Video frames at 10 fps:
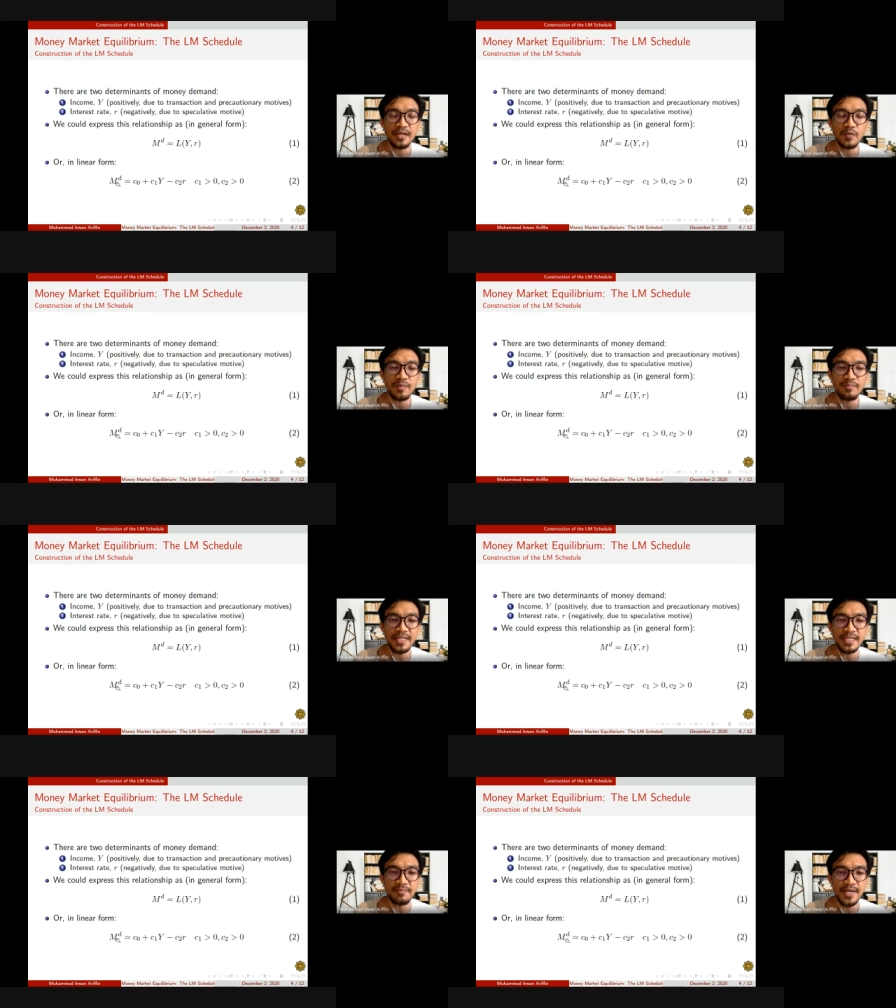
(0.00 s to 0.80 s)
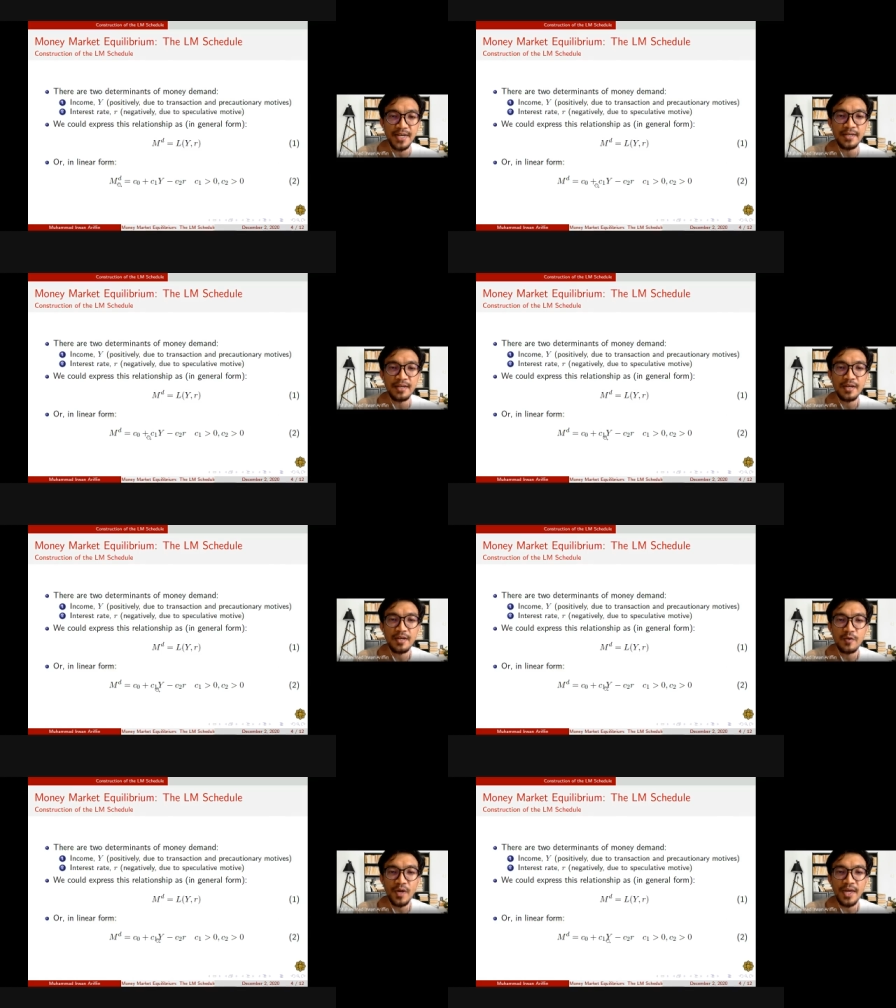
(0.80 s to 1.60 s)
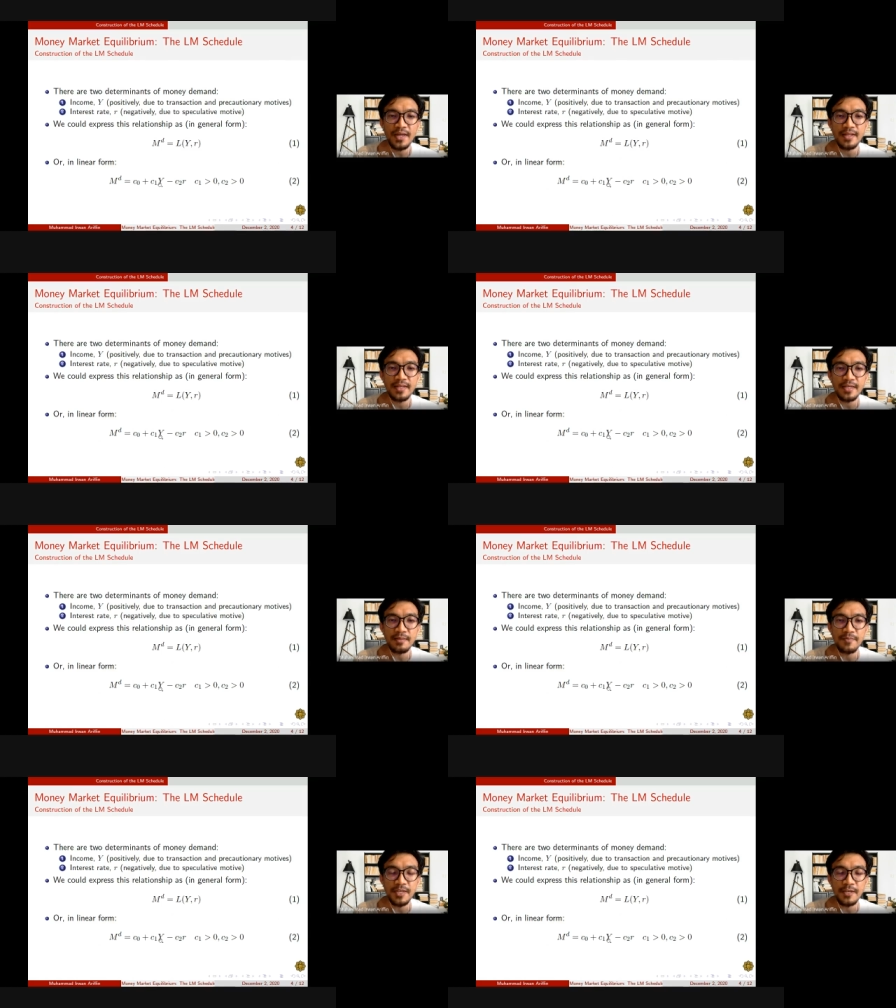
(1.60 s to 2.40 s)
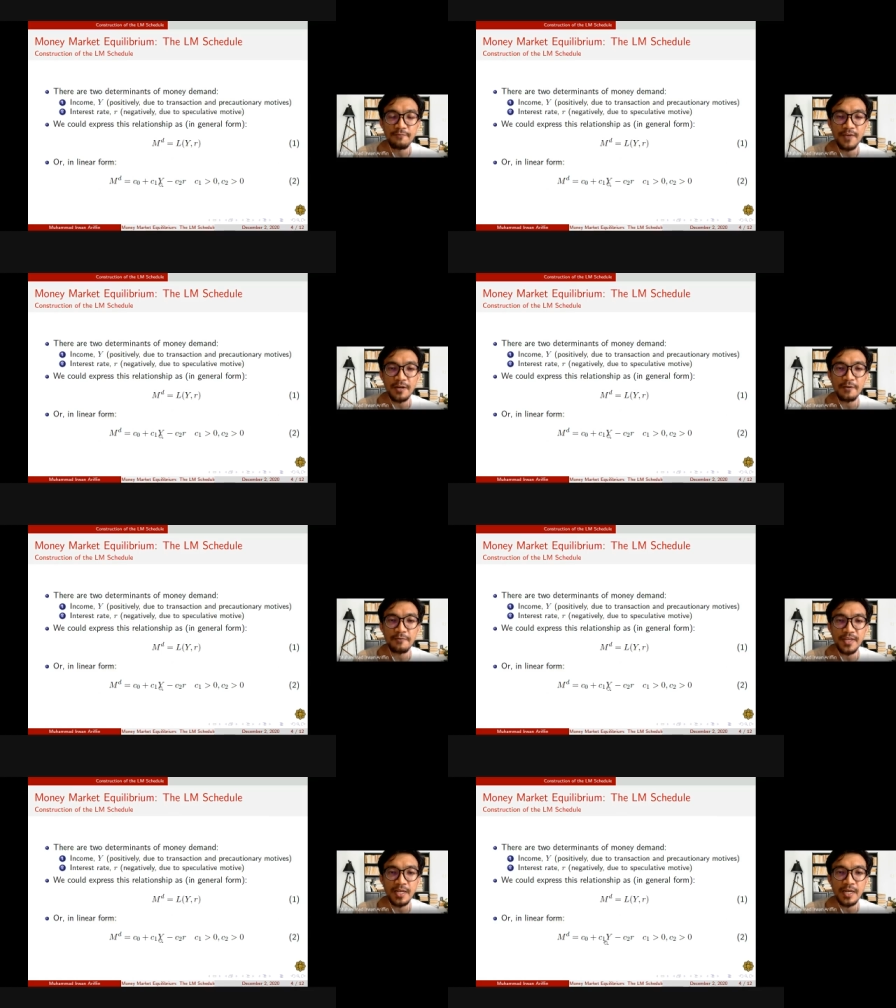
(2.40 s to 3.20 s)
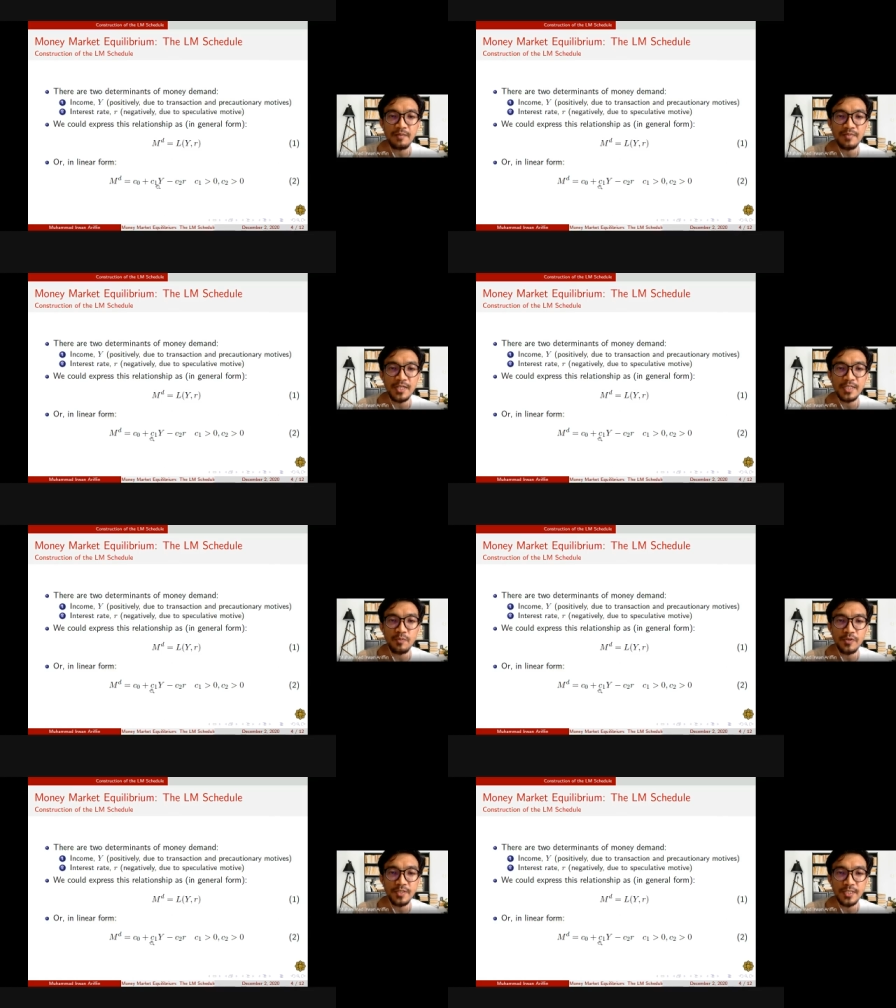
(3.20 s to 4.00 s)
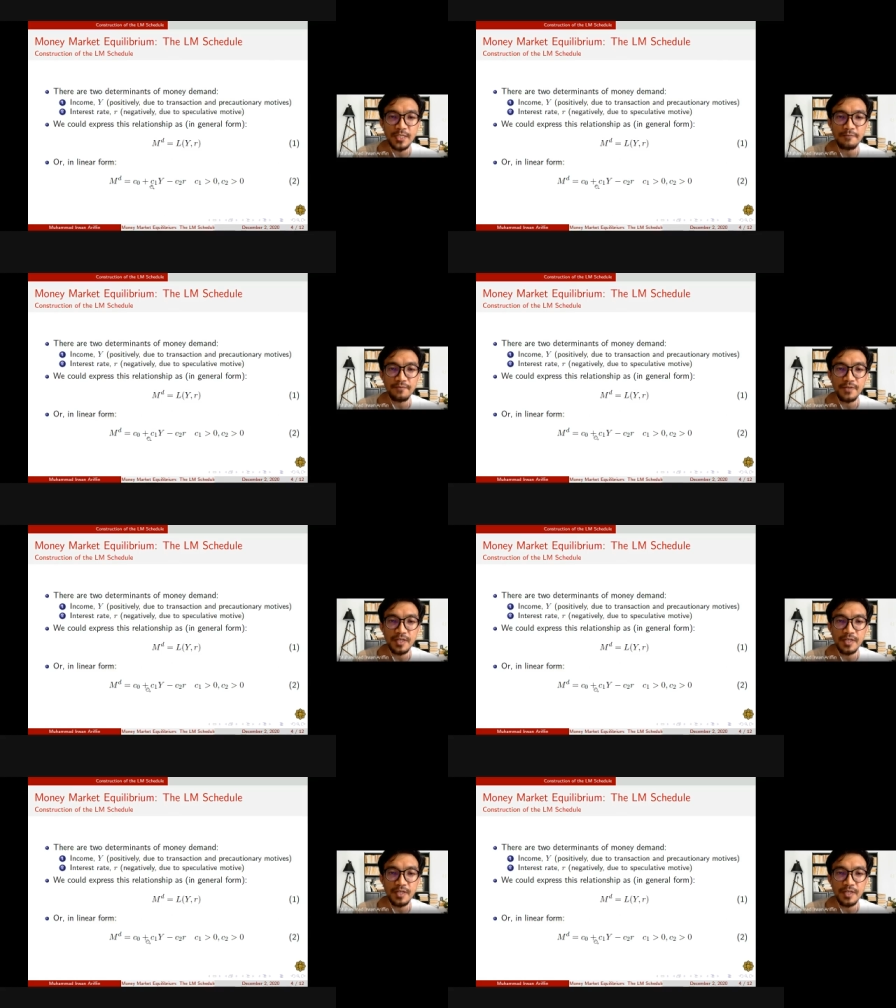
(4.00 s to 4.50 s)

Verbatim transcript: our money demand where the in, the effect of income is positive,